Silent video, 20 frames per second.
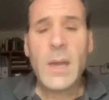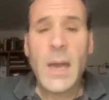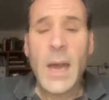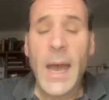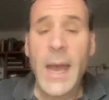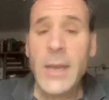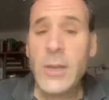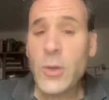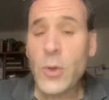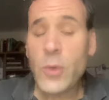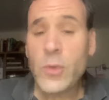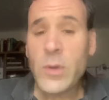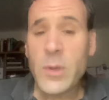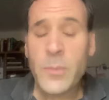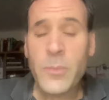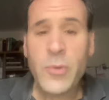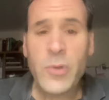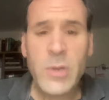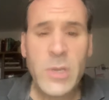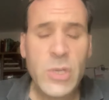I don't
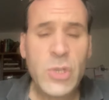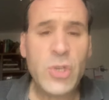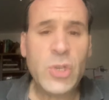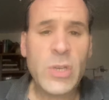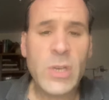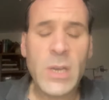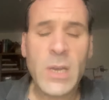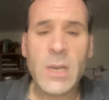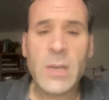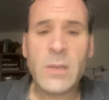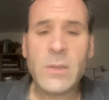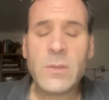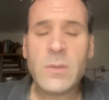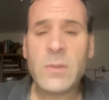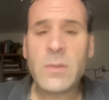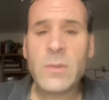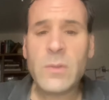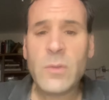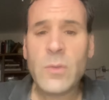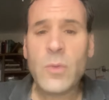appreciate,
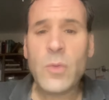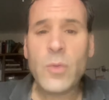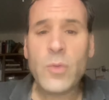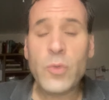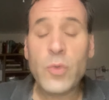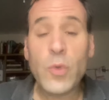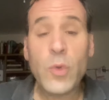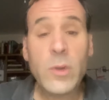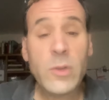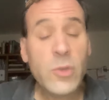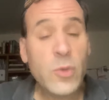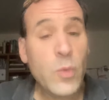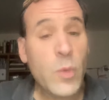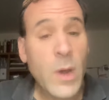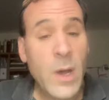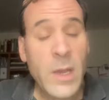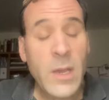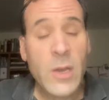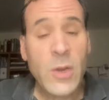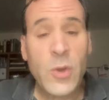nor do
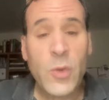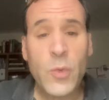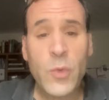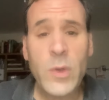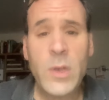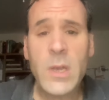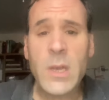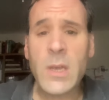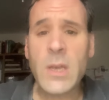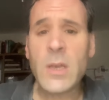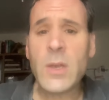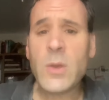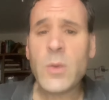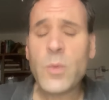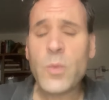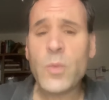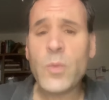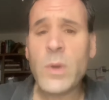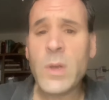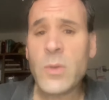I agree,
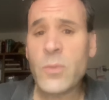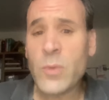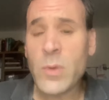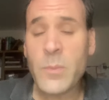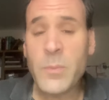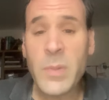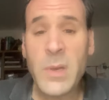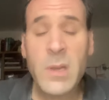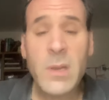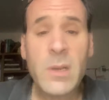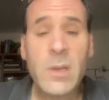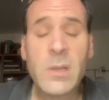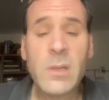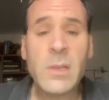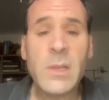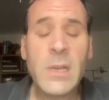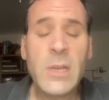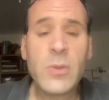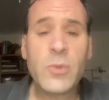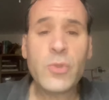when rabbinic
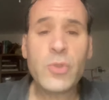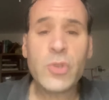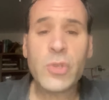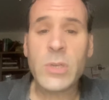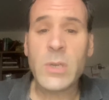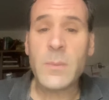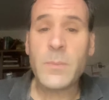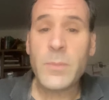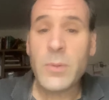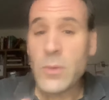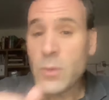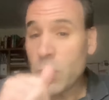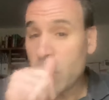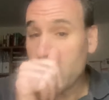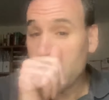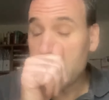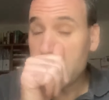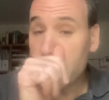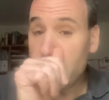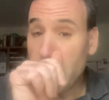leadership
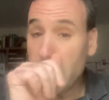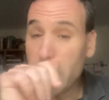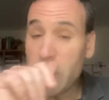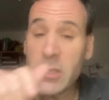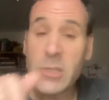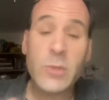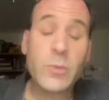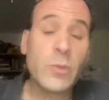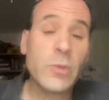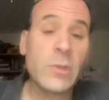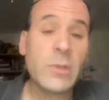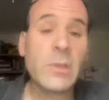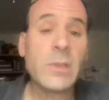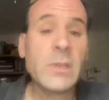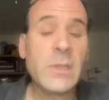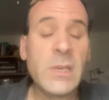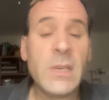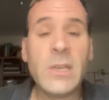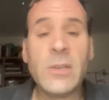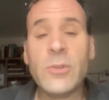or spiritual
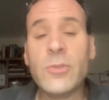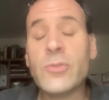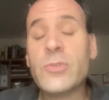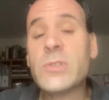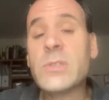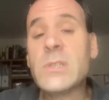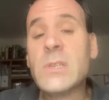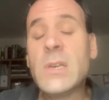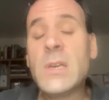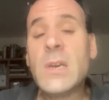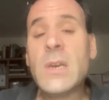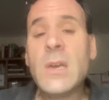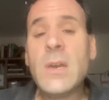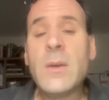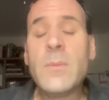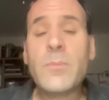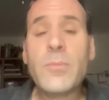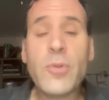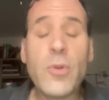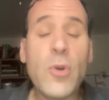leaders
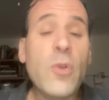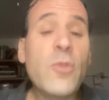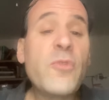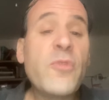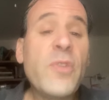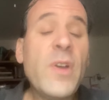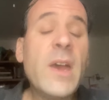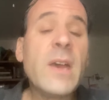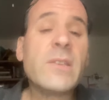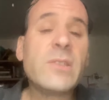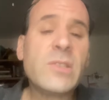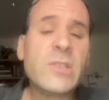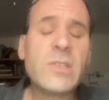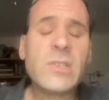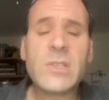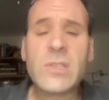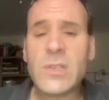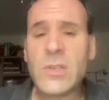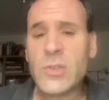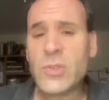
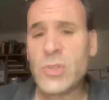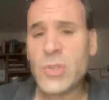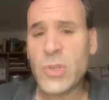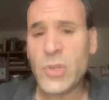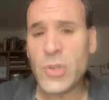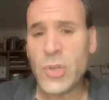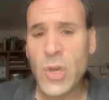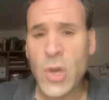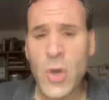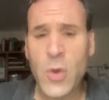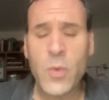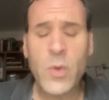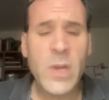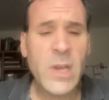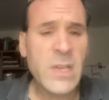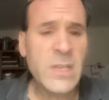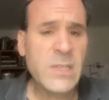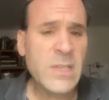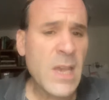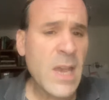profess to know
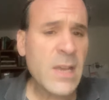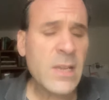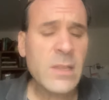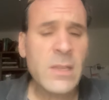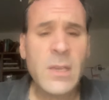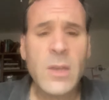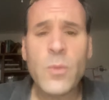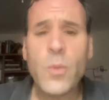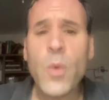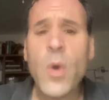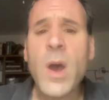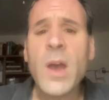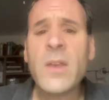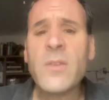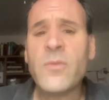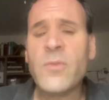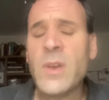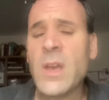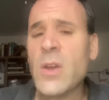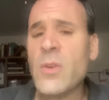exactly why
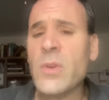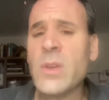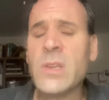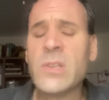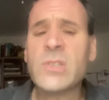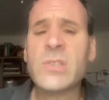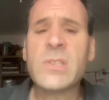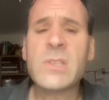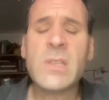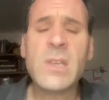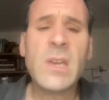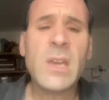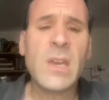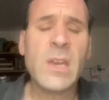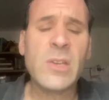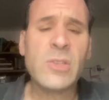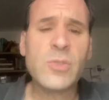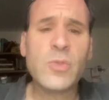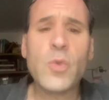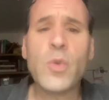various
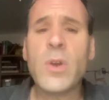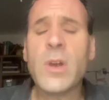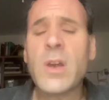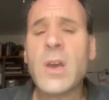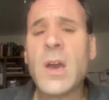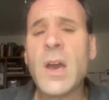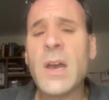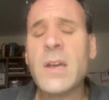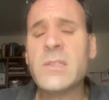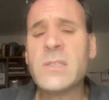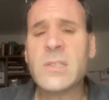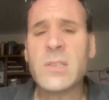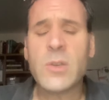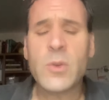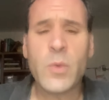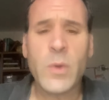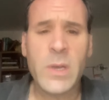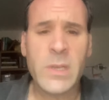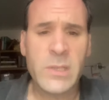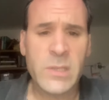things or
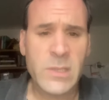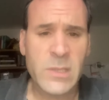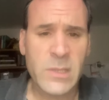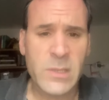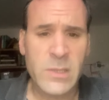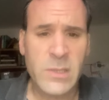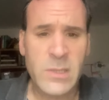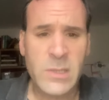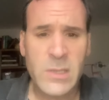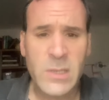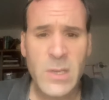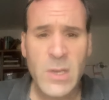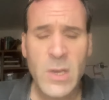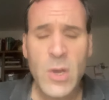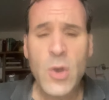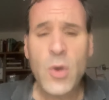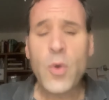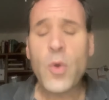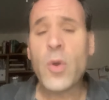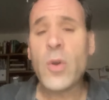consequences
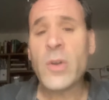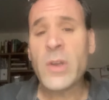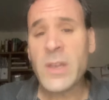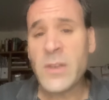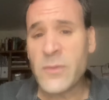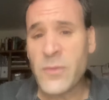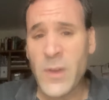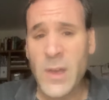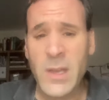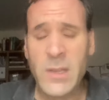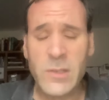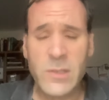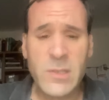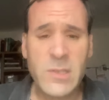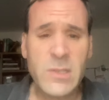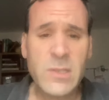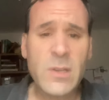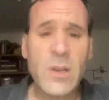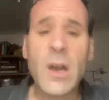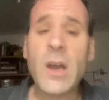or
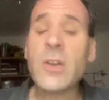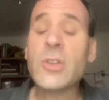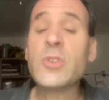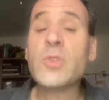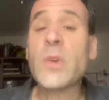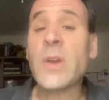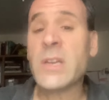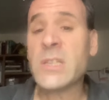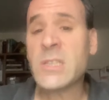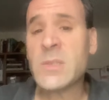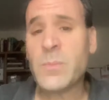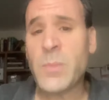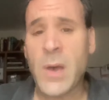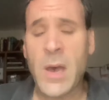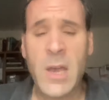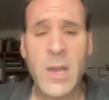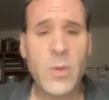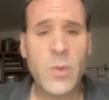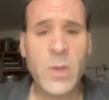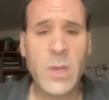events are
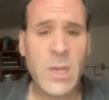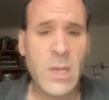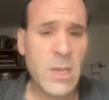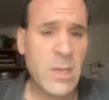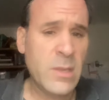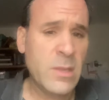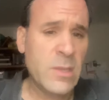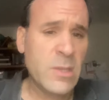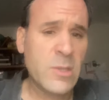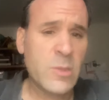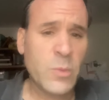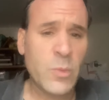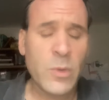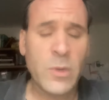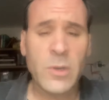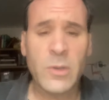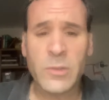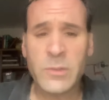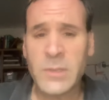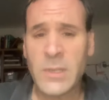transpiring in this
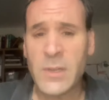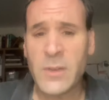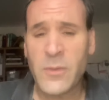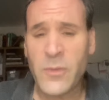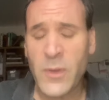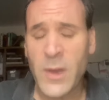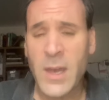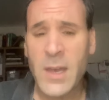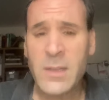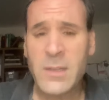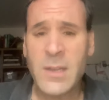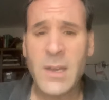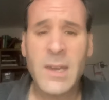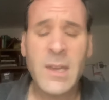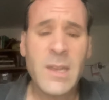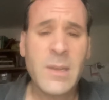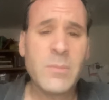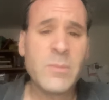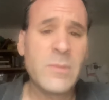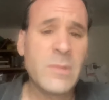world. In fact, I
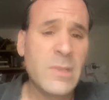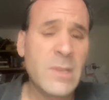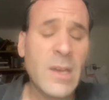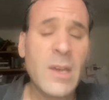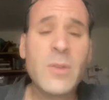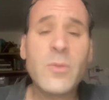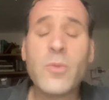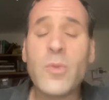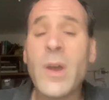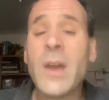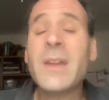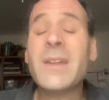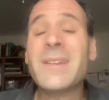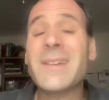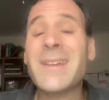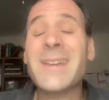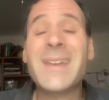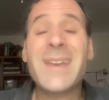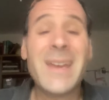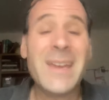am dead
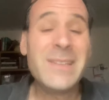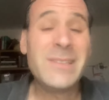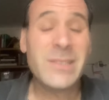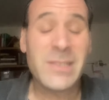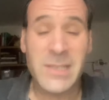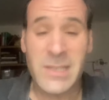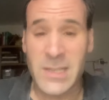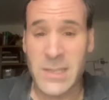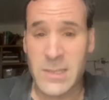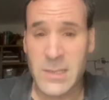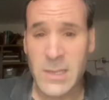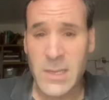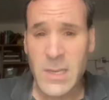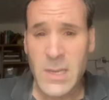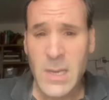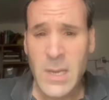right against it.